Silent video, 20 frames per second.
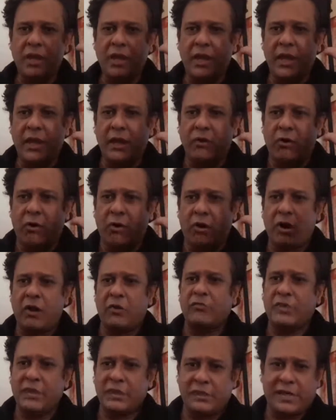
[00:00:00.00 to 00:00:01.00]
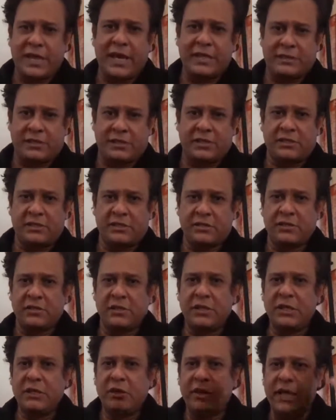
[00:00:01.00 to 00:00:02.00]
in all of these cases,
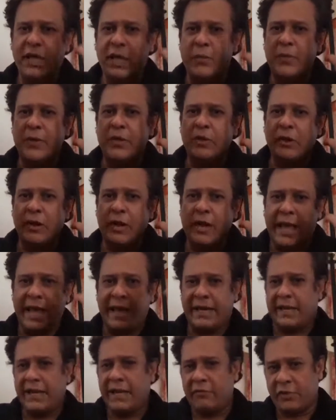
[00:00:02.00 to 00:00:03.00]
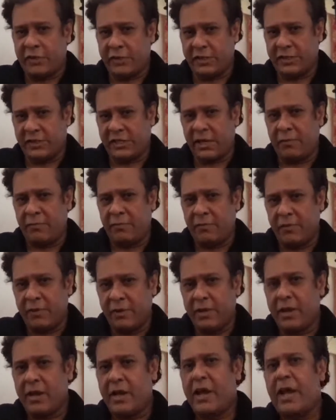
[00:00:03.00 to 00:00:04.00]
you're keeping your light level the same,
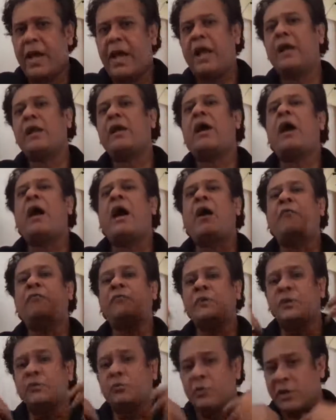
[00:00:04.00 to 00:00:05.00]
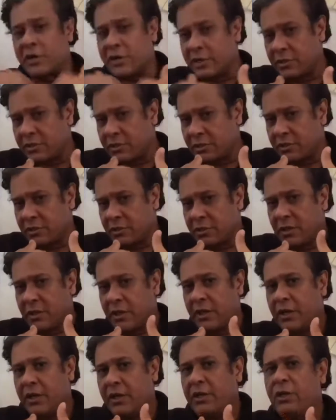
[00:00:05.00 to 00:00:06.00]
and afterwards,
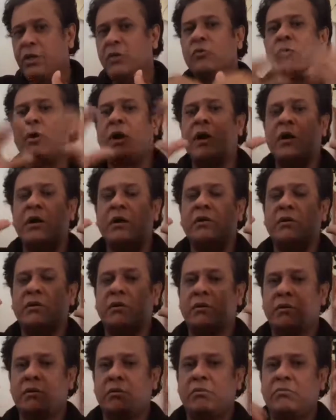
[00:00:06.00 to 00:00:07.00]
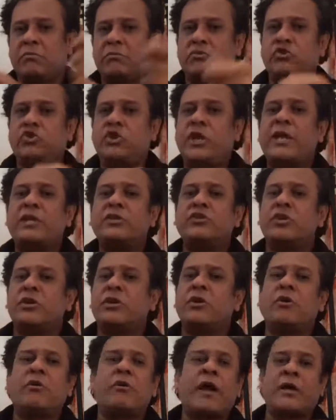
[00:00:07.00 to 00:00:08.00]
you are
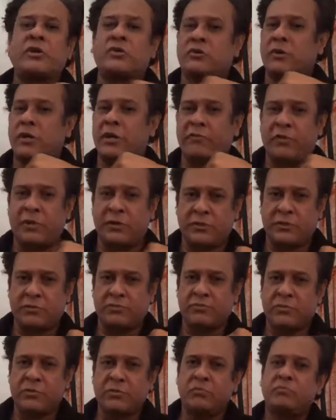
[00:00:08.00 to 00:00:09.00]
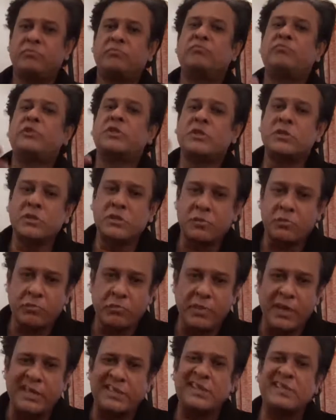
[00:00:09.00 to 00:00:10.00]
changing your ISO levels, which is
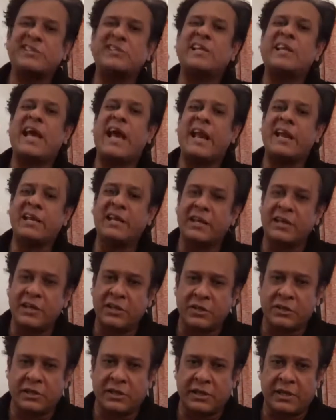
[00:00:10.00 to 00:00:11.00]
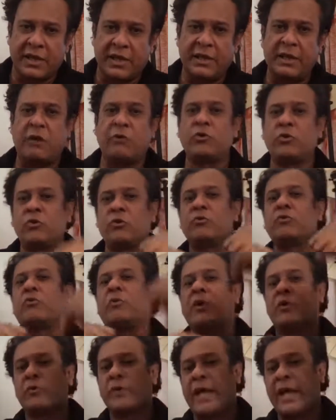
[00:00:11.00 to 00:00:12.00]
essentially adding a digital gain. Now, you don't
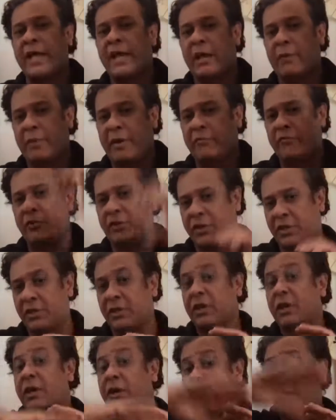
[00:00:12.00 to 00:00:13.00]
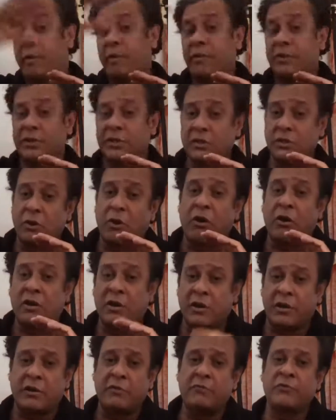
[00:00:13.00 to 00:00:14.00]
want to gain up everything. Remember this lock
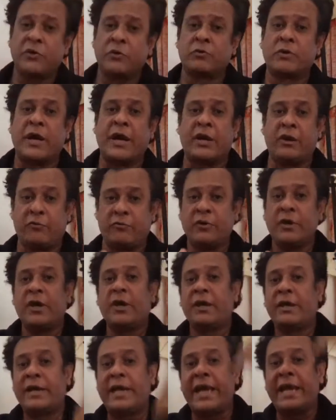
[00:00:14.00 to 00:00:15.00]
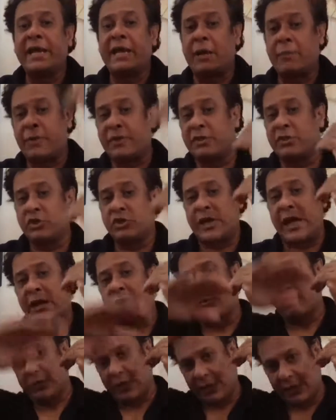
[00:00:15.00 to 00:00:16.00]
curve, you kind of gain up at the
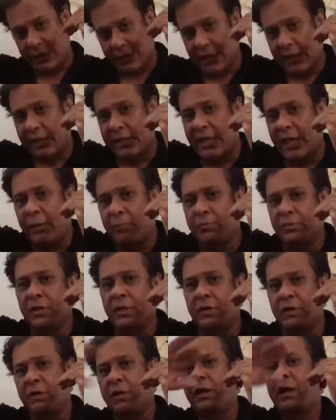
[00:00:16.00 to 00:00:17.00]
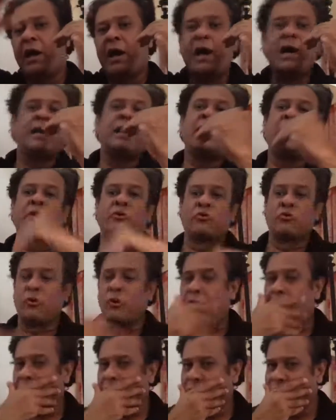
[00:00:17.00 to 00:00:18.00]
shadows and still keep the highlight
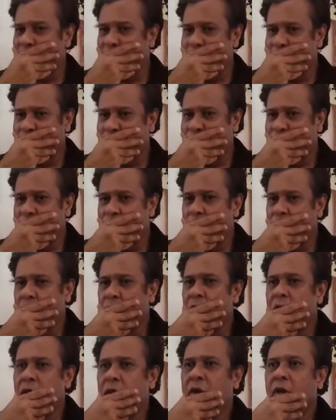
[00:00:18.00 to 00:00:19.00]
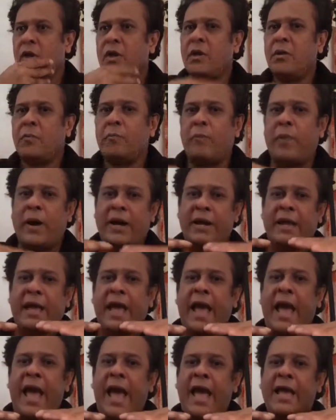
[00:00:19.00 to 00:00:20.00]
roll off. But
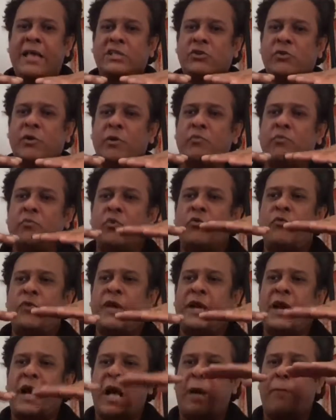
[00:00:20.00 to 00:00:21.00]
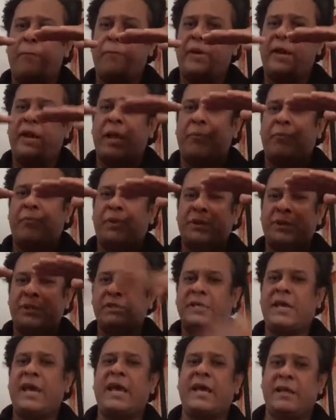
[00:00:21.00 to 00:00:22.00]
as you're moving up and up in the
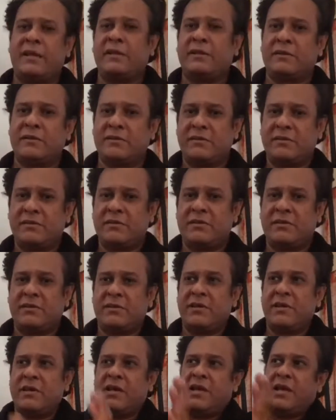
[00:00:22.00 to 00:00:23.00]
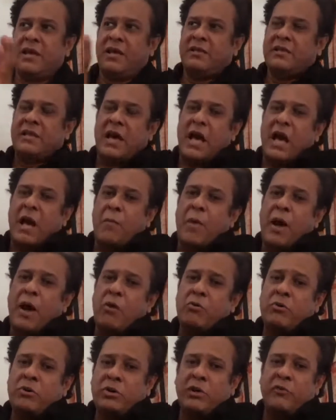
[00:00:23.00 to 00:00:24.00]
scale, the
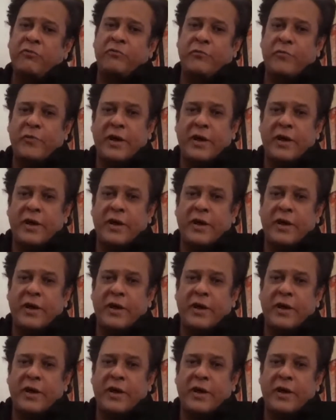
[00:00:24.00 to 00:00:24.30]
amount of